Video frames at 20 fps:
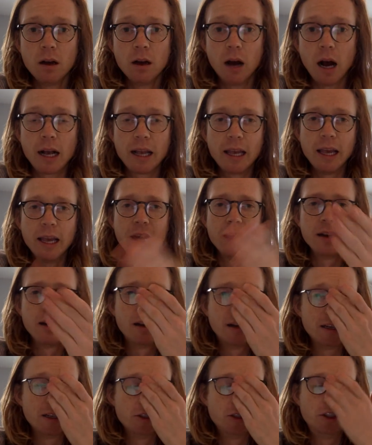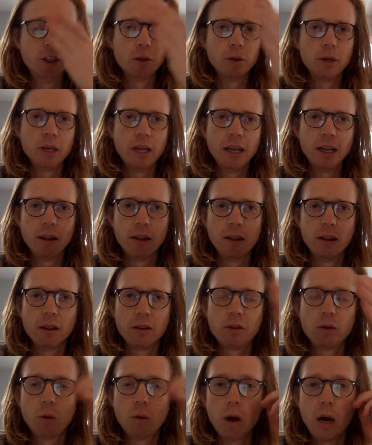Again, doing it
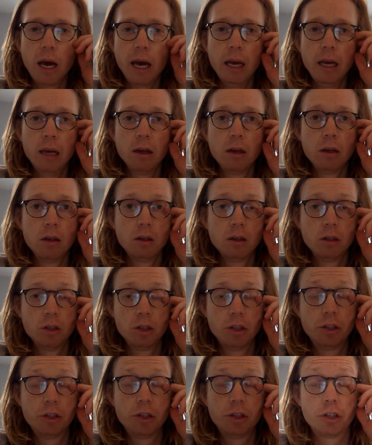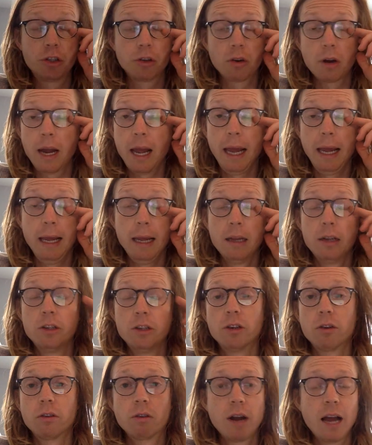this way, straight,
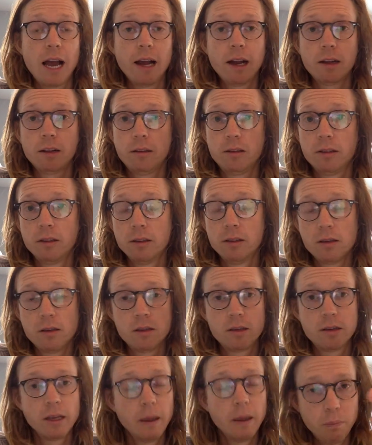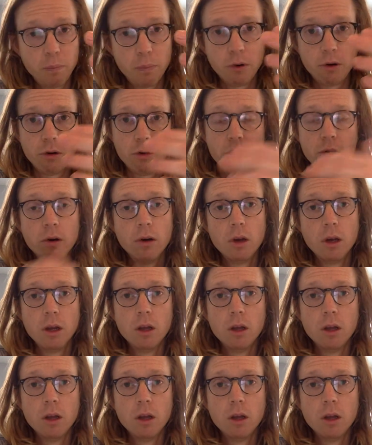direct, simple,